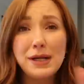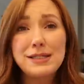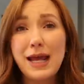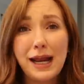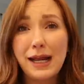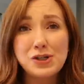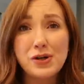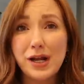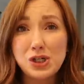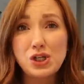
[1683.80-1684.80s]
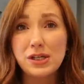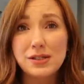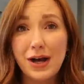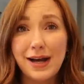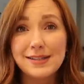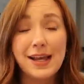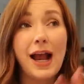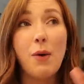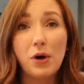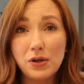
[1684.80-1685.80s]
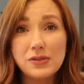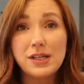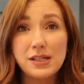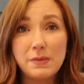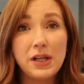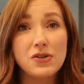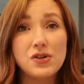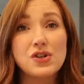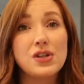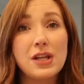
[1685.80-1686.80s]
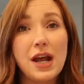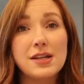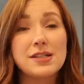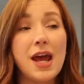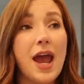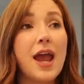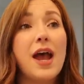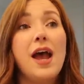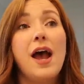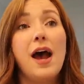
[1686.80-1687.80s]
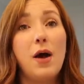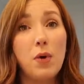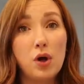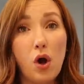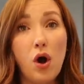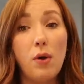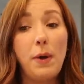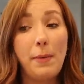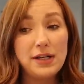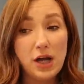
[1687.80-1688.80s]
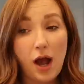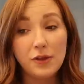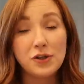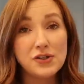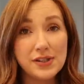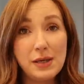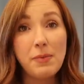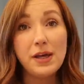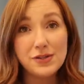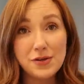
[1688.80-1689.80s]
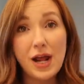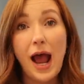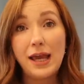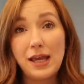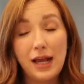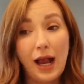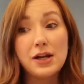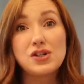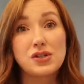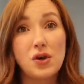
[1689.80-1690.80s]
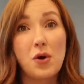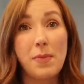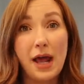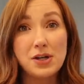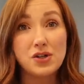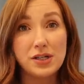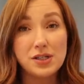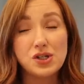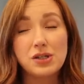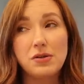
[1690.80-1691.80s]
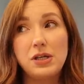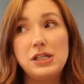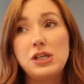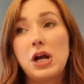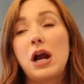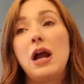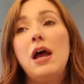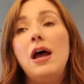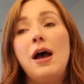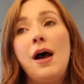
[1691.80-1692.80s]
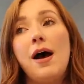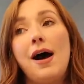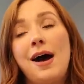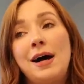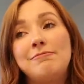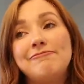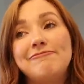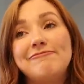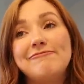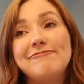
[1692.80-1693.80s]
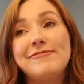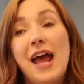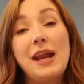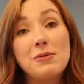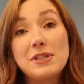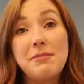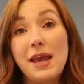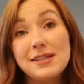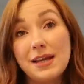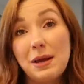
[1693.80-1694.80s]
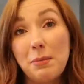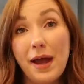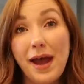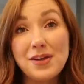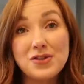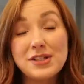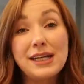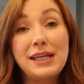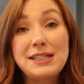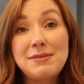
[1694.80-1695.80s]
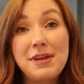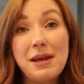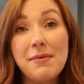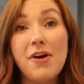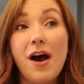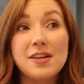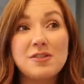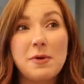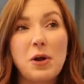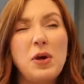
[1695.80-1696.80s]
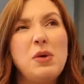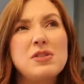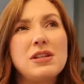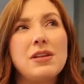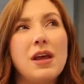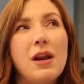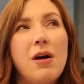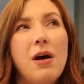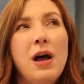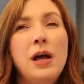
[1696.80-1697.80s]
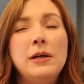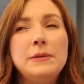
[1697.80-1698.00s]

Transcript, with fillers: not staying an extra night just cause. Like I wanna go see his pediatrician the next day. I wanna go home while my toddler's sleeping so that I can kind of just go to bed and transition a little easier. Um, and it was amazing, but Ezra did get to meet him in the hospital. He was a little